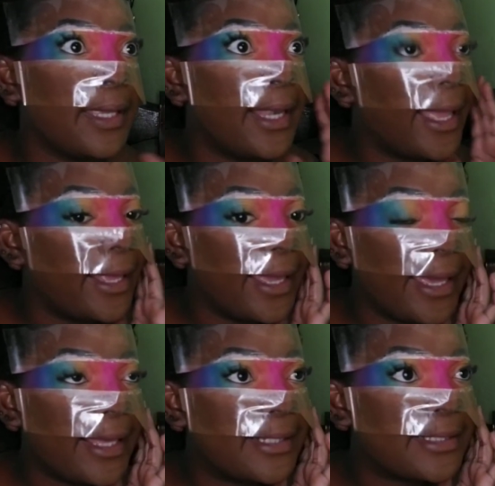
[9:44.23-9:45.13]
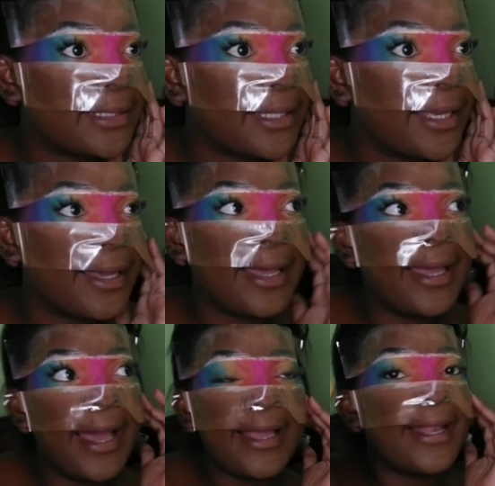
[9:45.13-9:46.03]
You like it?
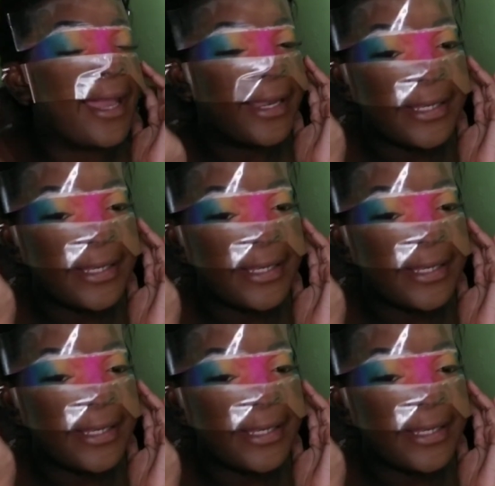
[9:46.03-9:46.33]
I'm glad